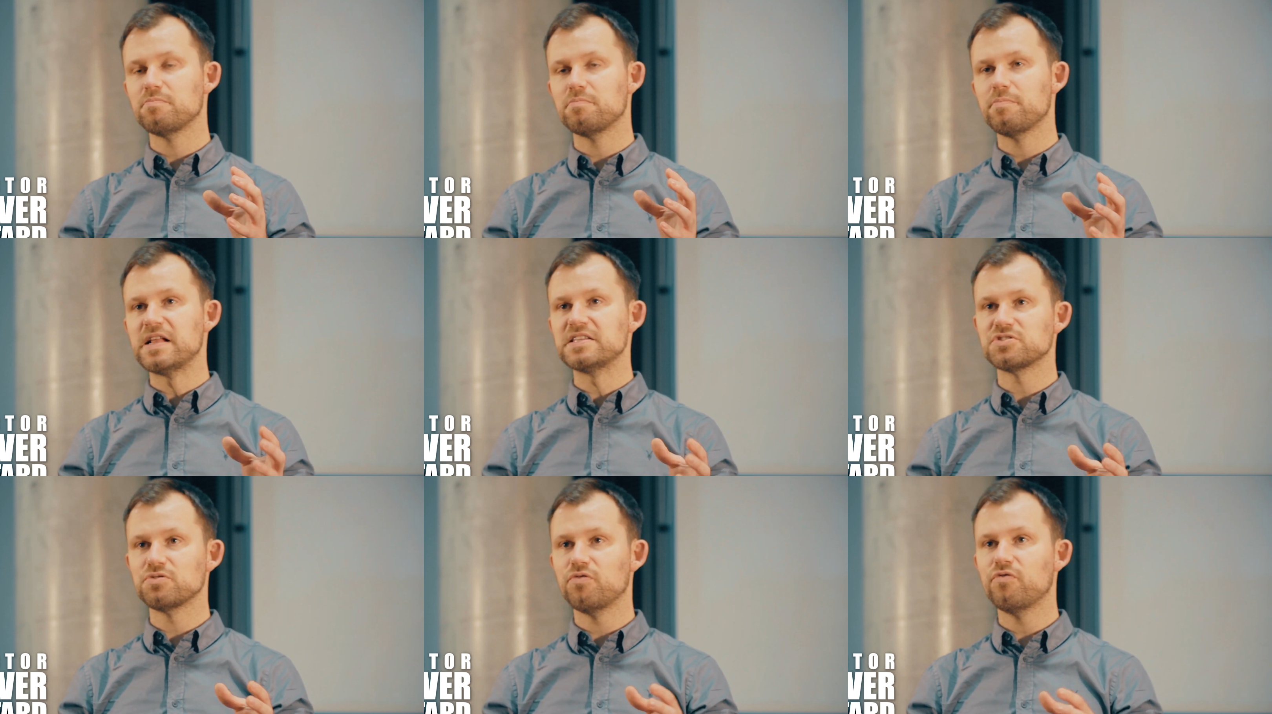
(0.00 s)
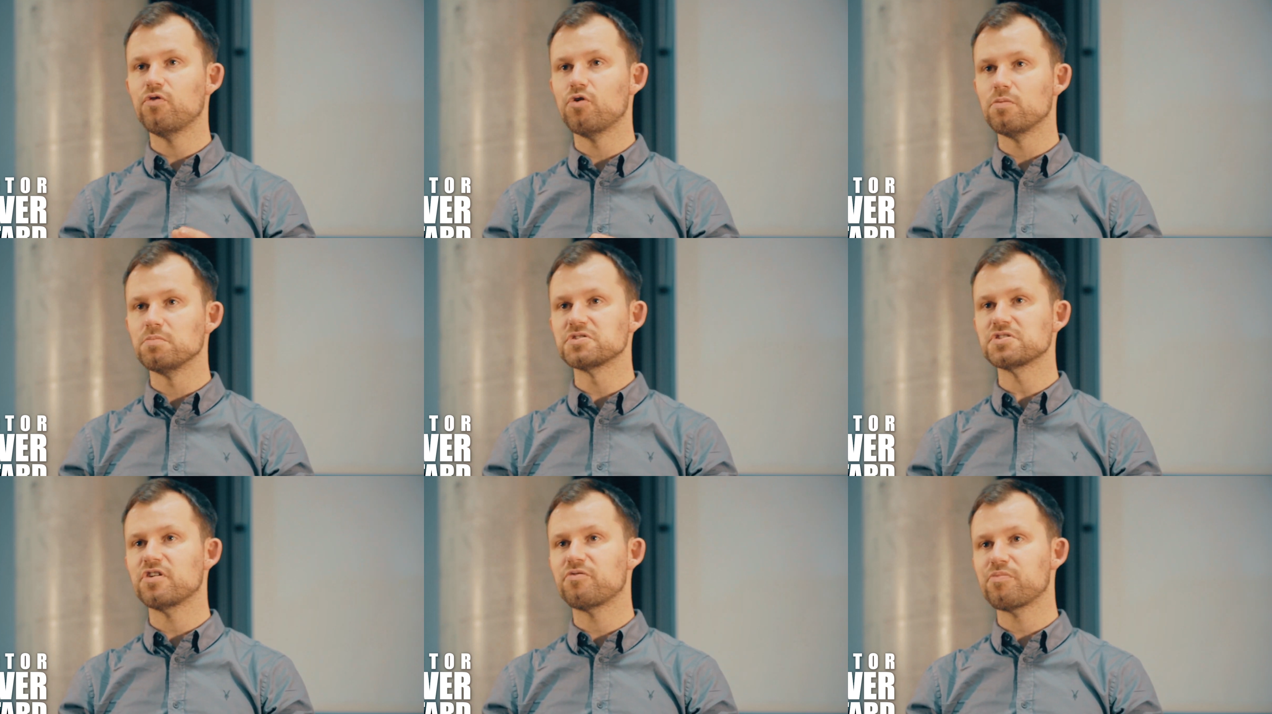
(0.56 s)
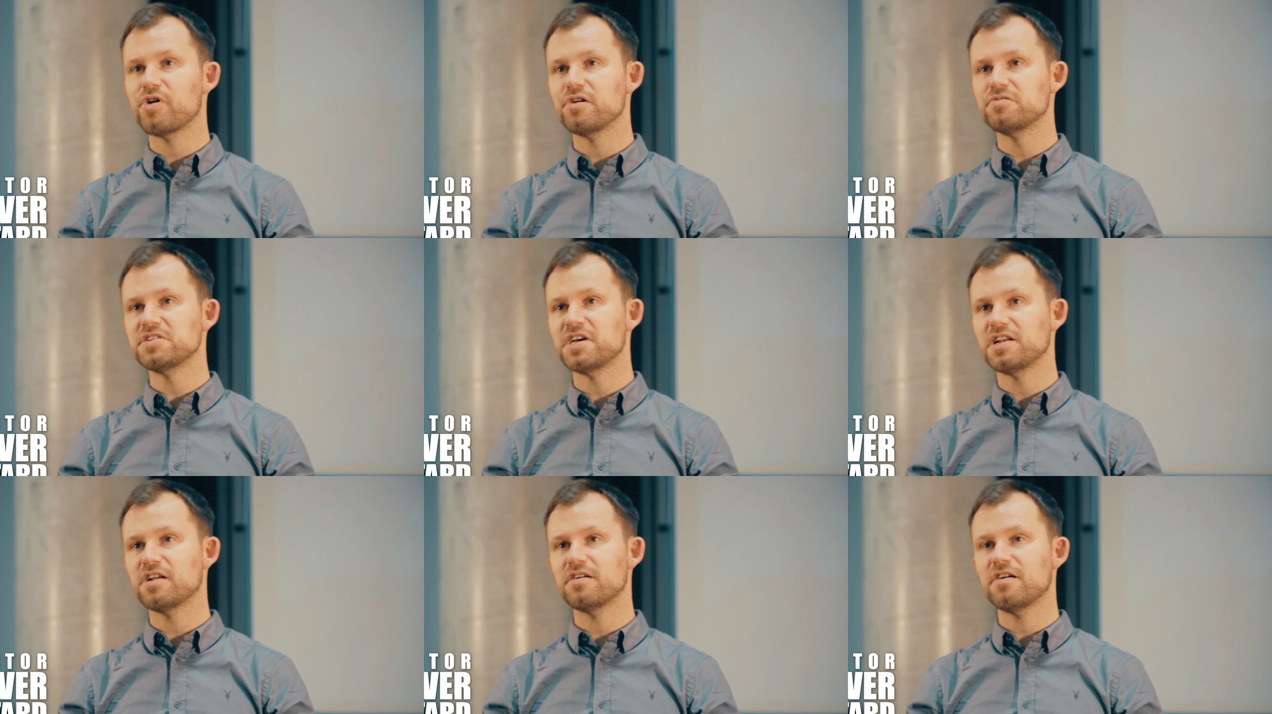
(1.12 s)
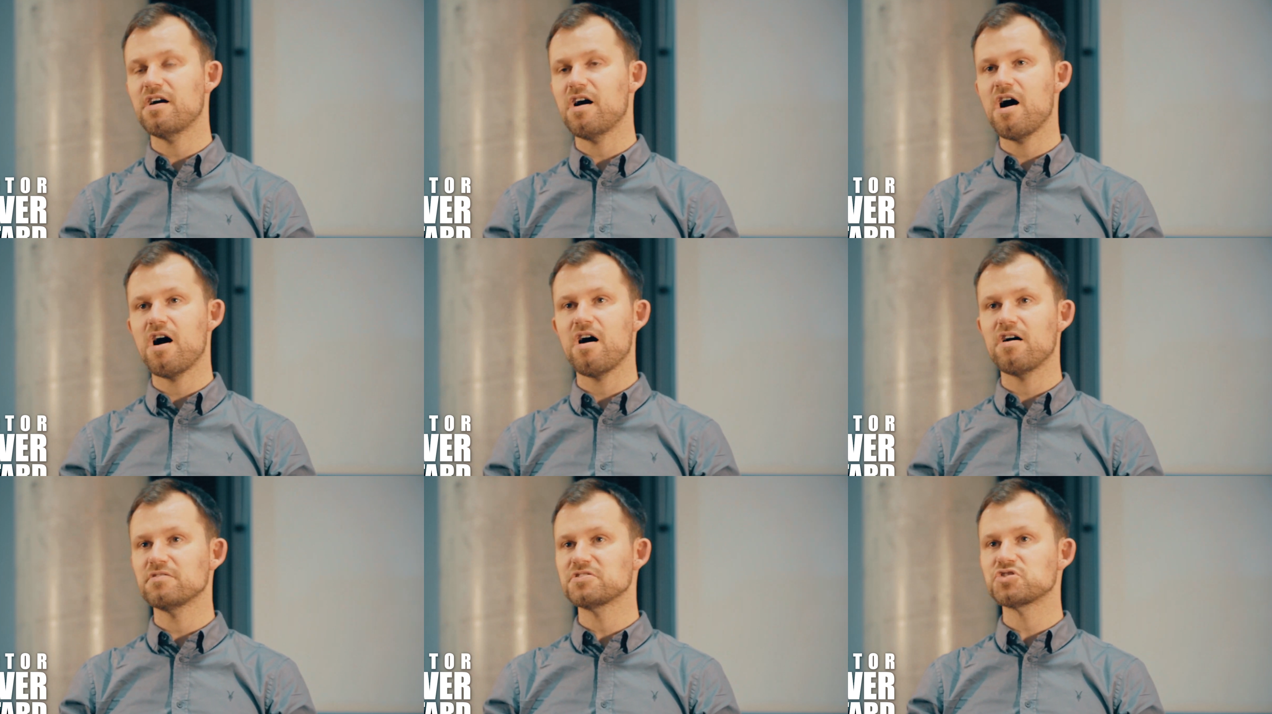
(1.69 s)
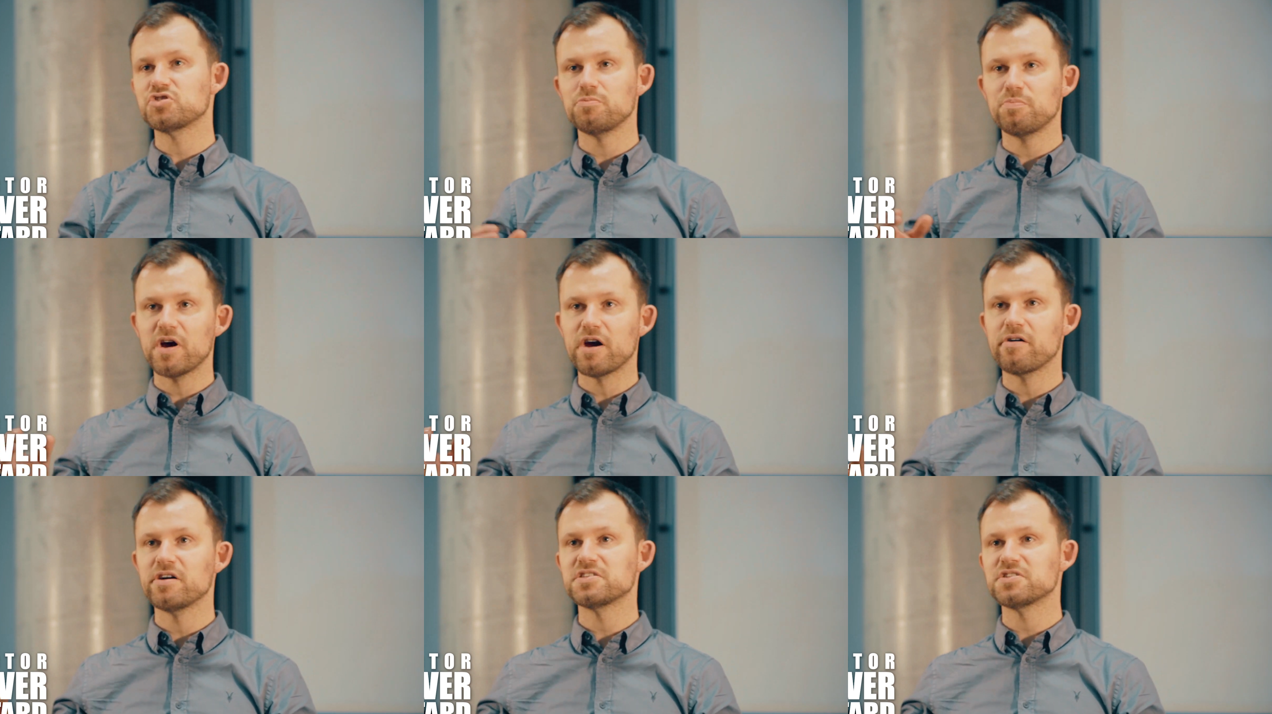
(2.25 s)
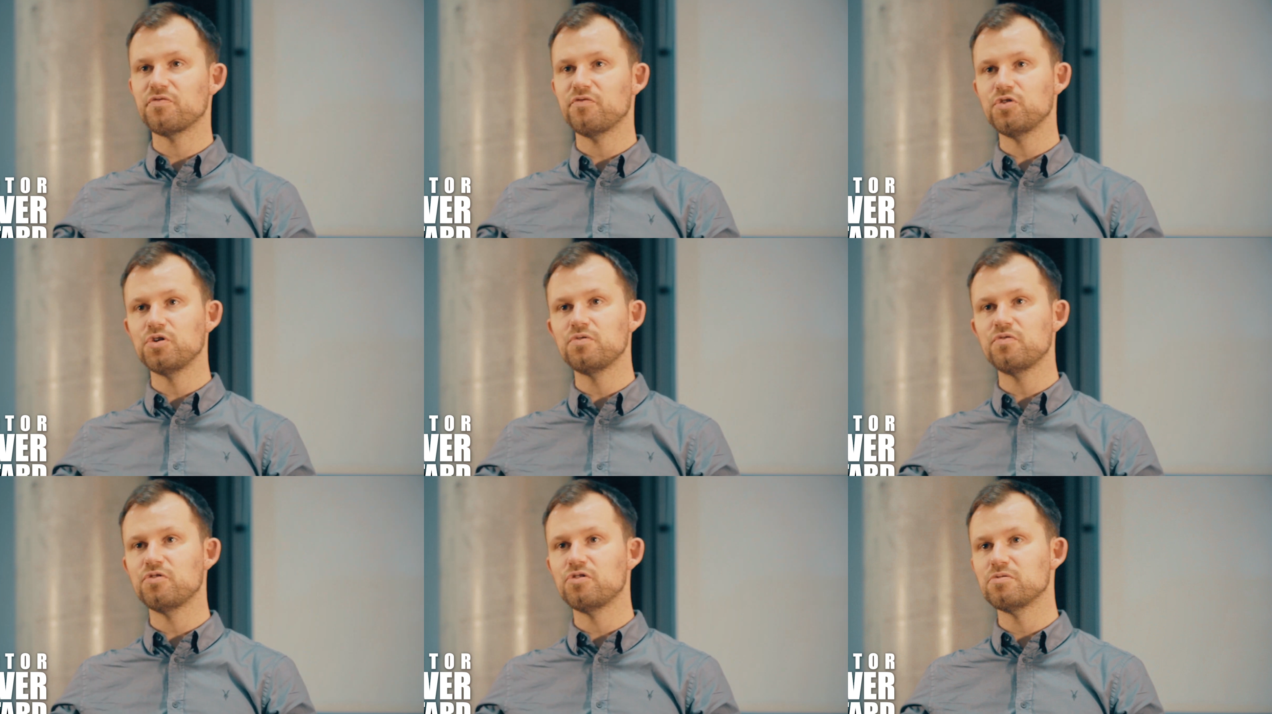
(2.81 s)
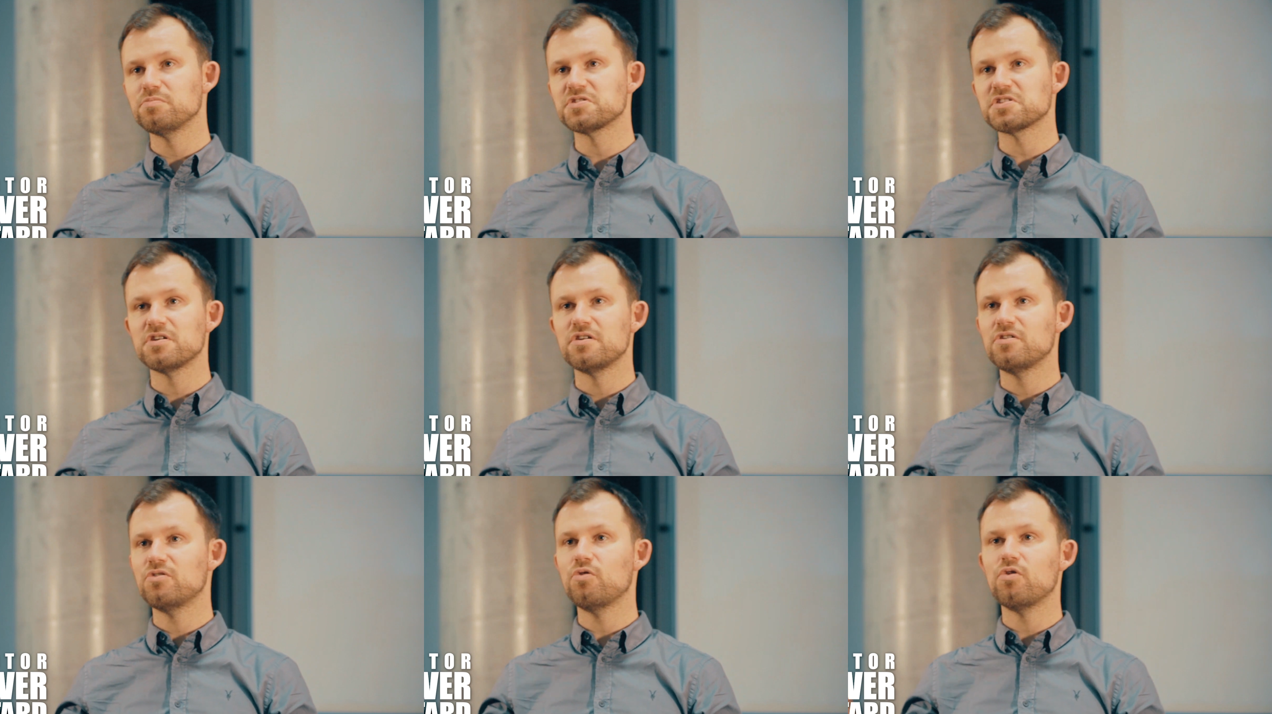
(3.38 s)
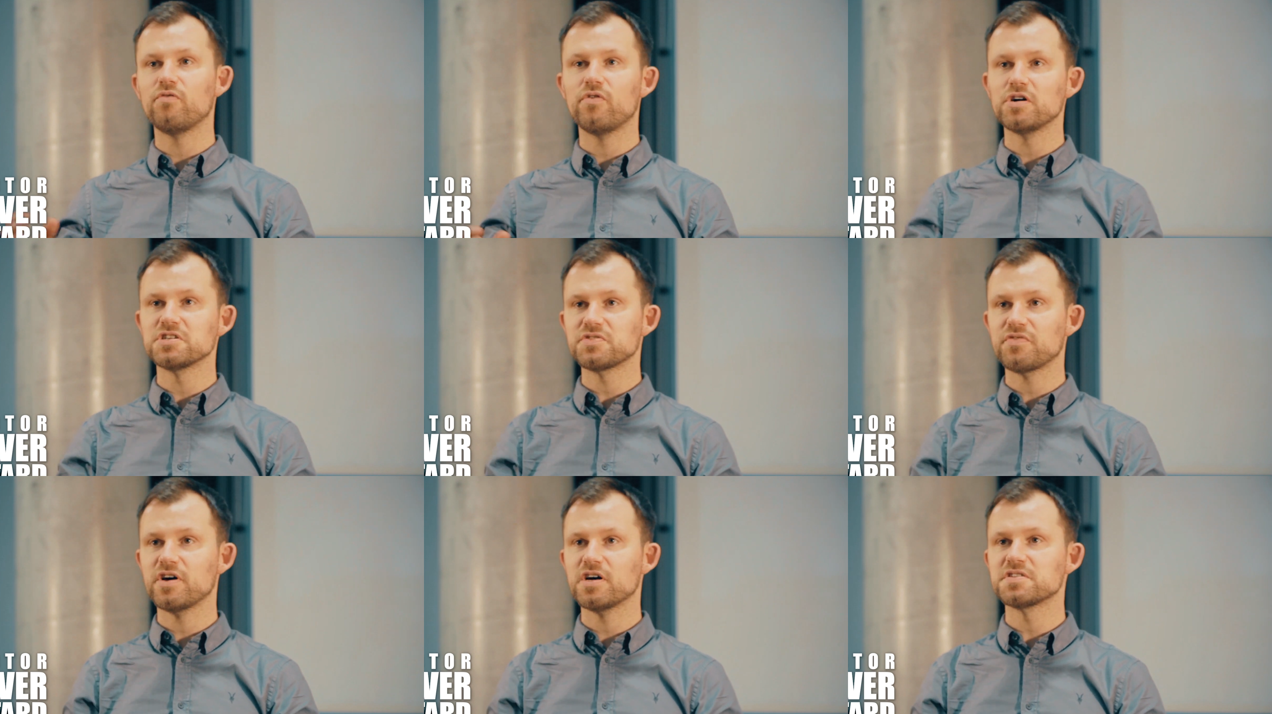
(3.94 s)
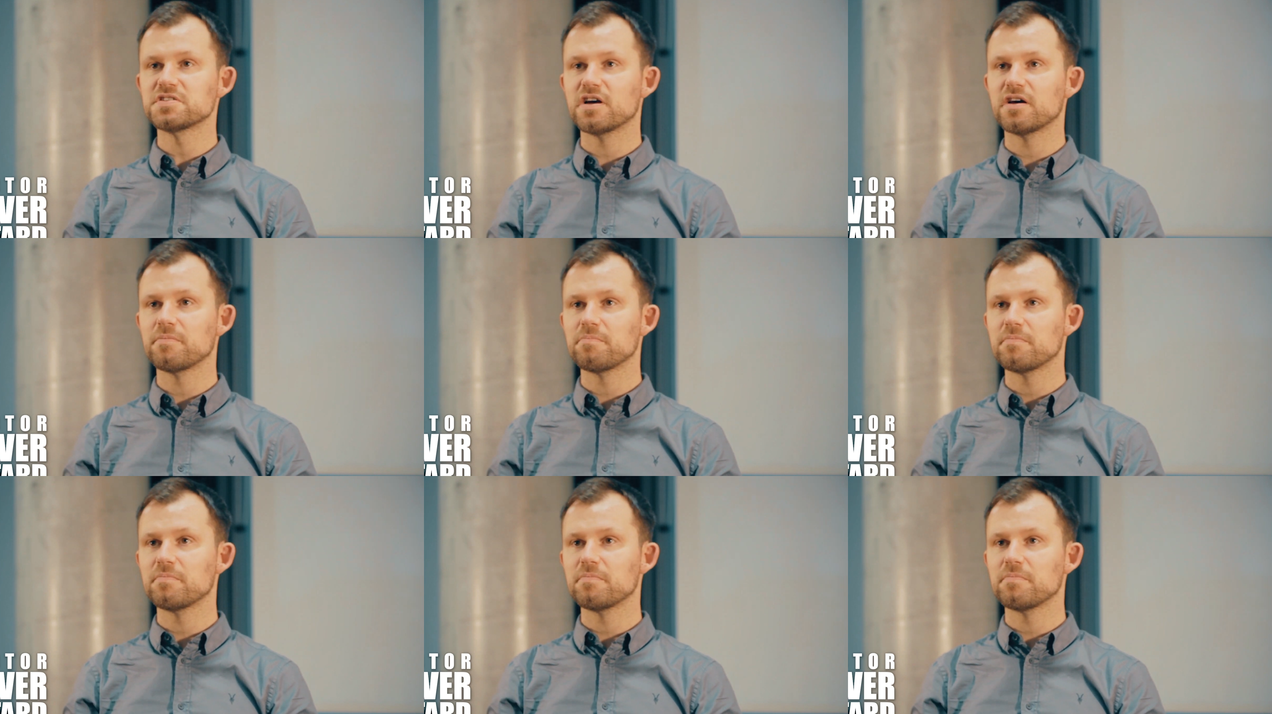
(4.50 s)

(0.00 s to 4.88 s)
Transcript: mental forms of protein are superior to food forms or vice versa.